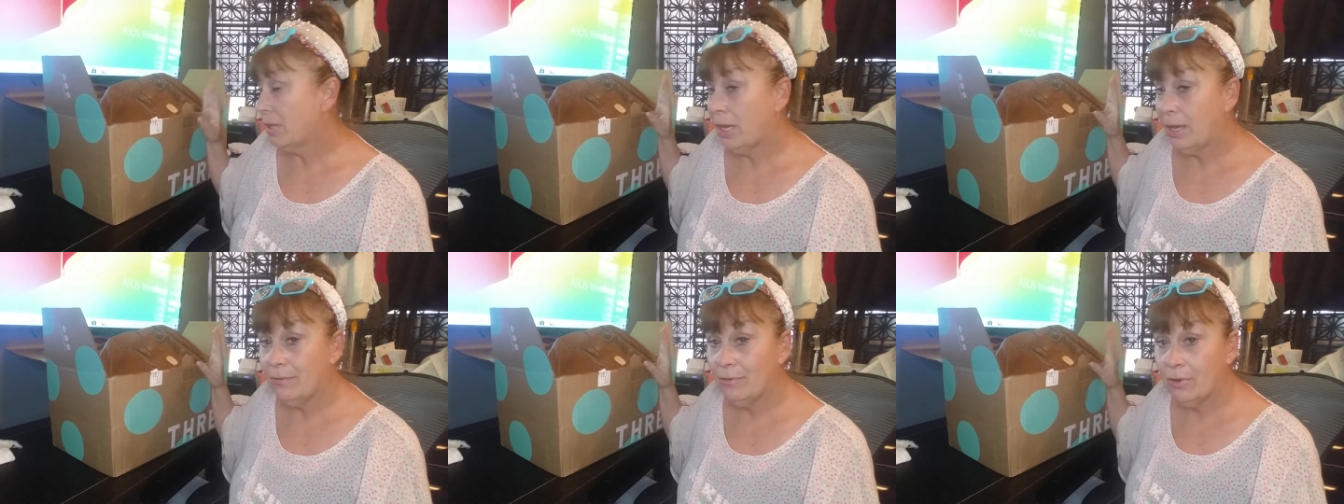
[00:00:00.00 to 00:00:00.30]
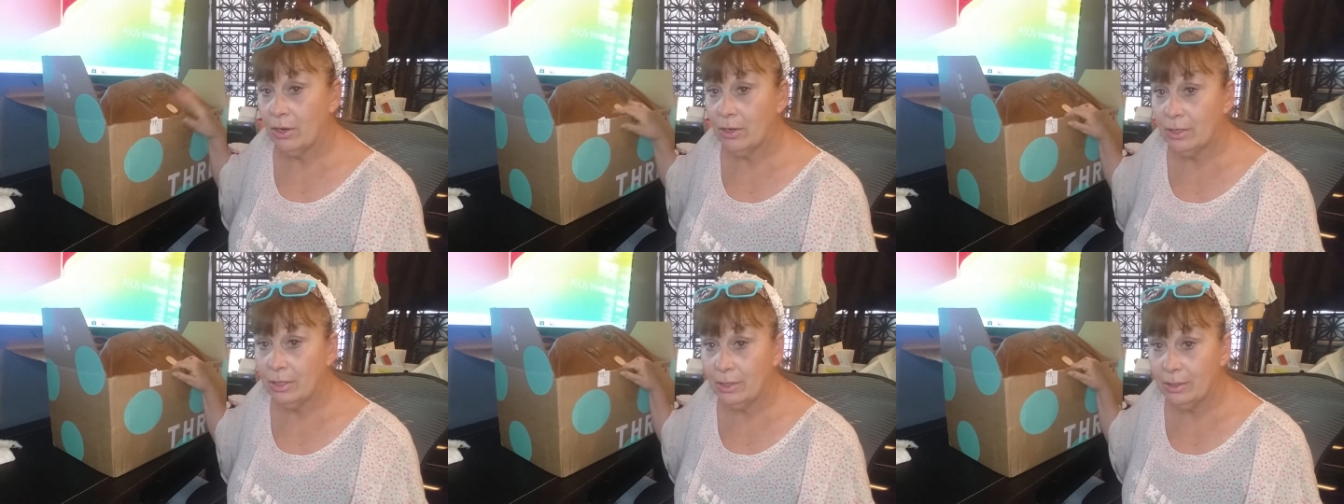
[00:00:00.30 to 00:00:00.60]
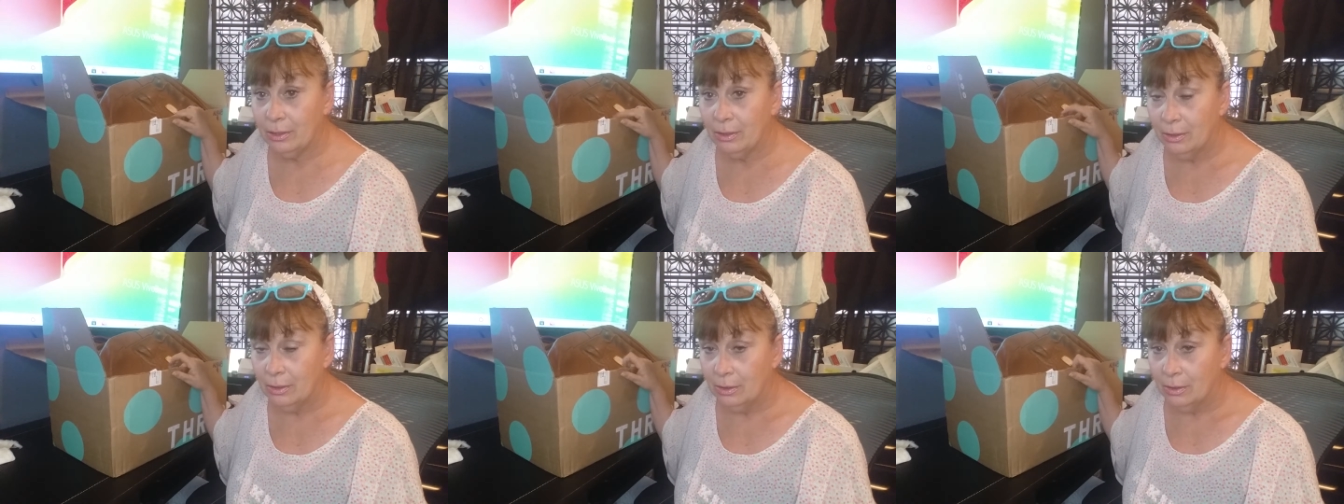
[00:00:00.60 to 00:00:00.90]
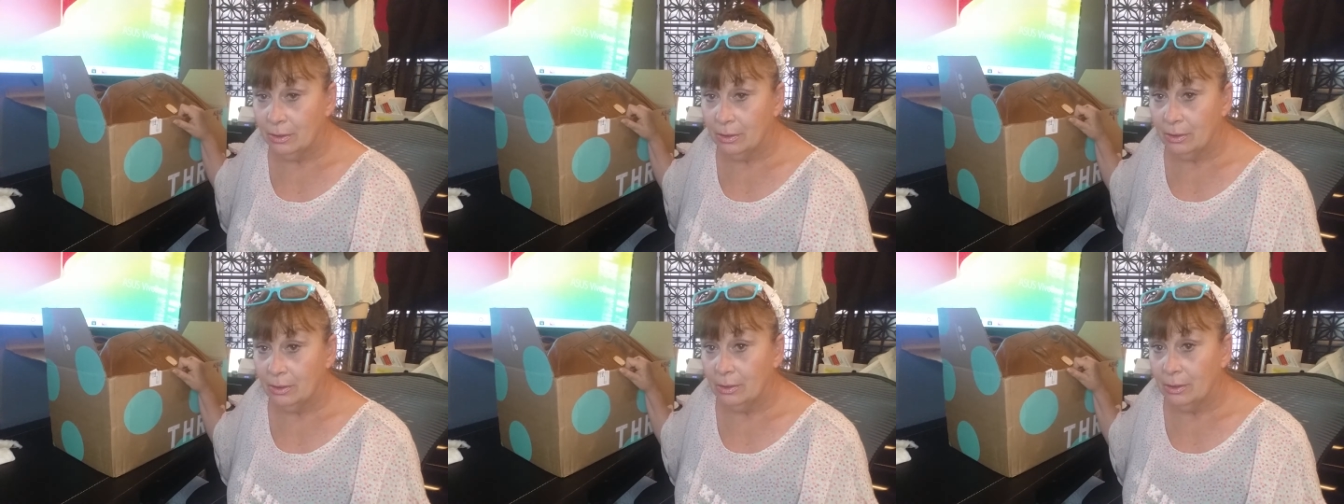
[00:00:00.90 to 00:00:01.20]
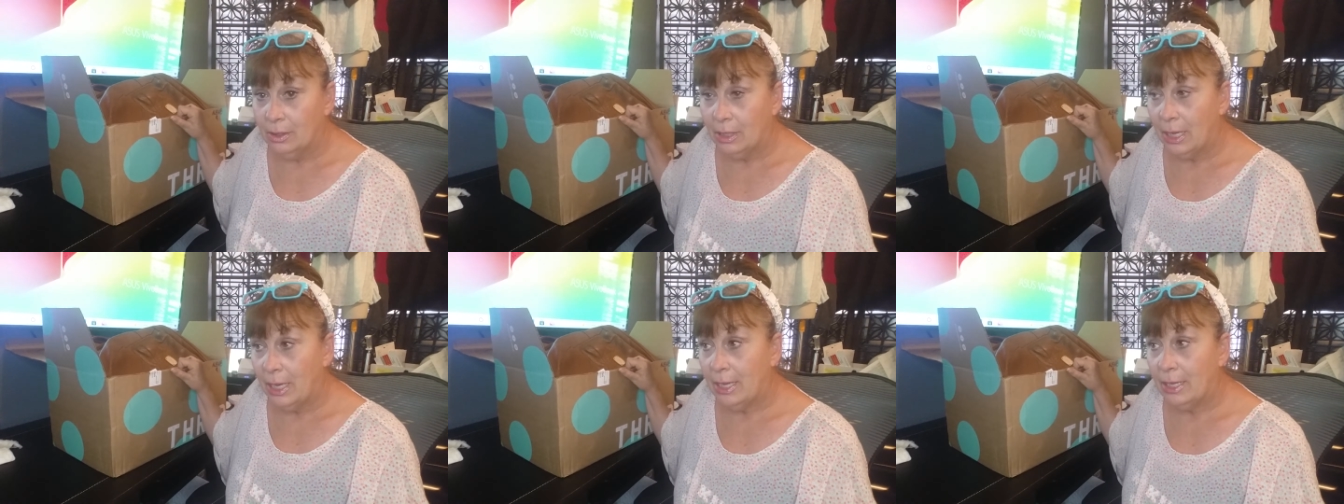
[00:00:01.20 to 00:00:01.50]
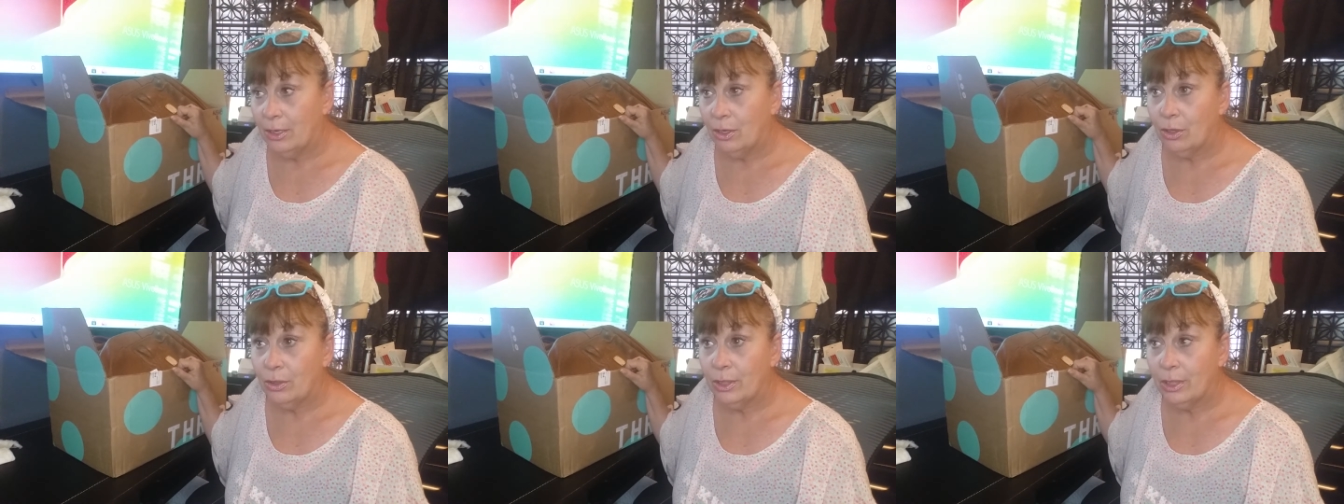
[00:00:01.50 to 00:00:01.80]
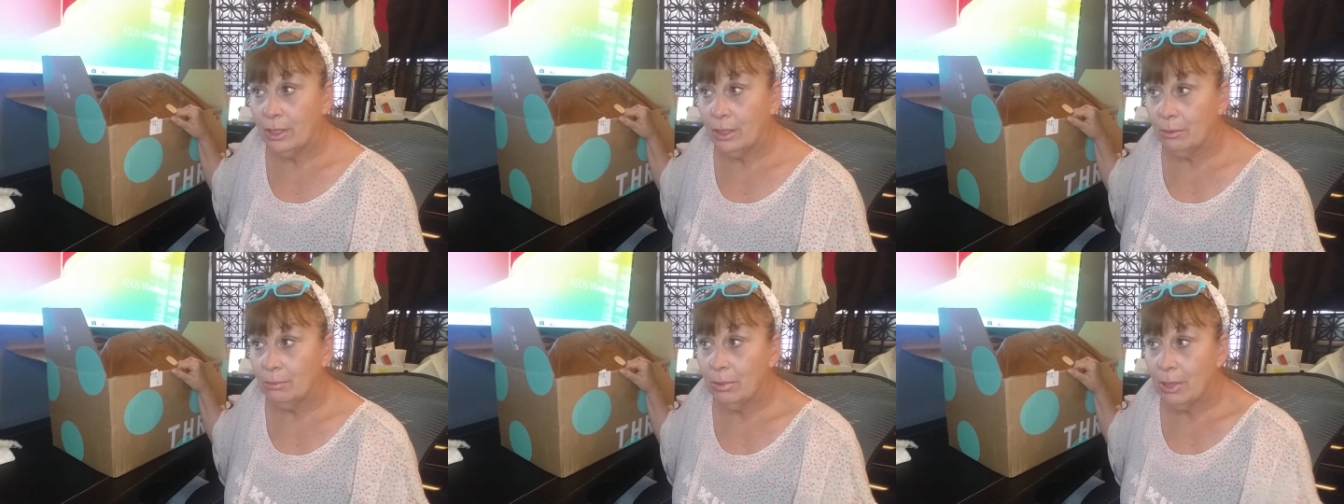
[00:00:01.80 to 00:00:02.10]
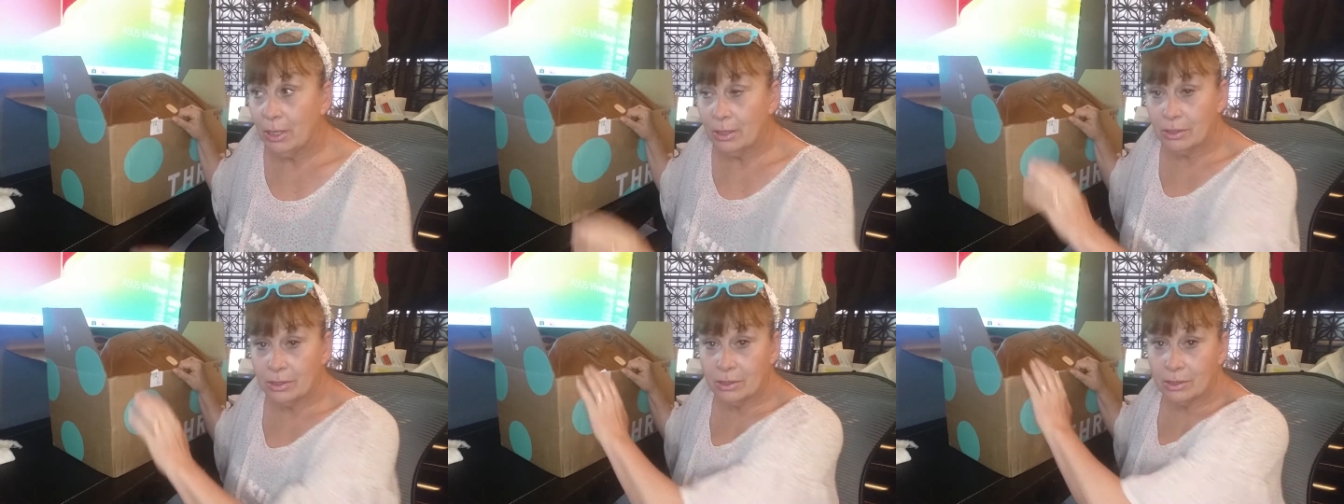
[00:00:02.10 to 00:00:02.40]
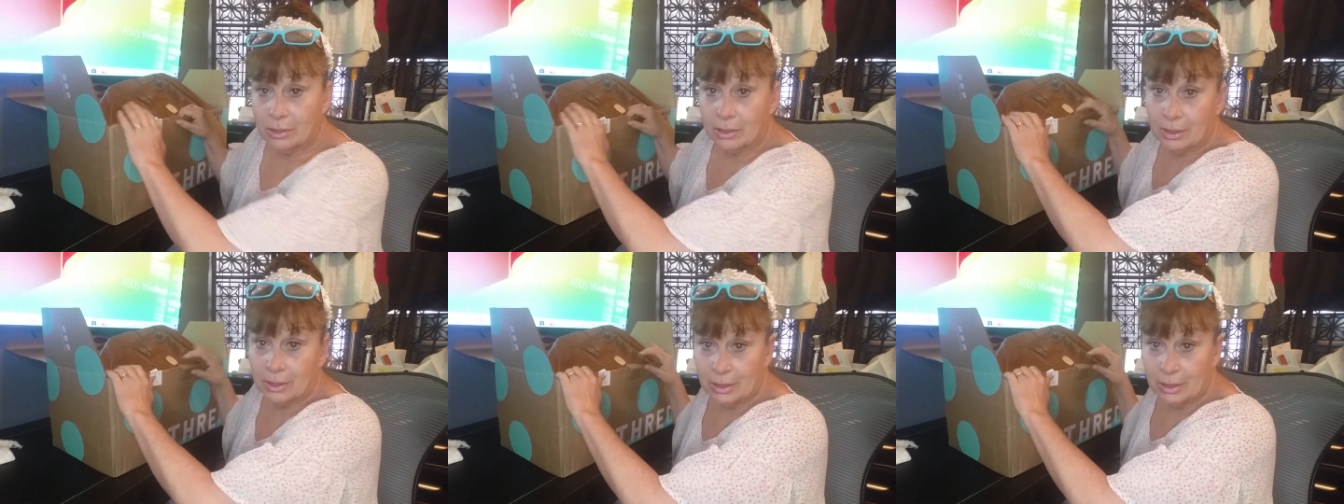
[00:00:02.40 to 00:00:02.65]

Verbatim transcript: I've already I had already unboxed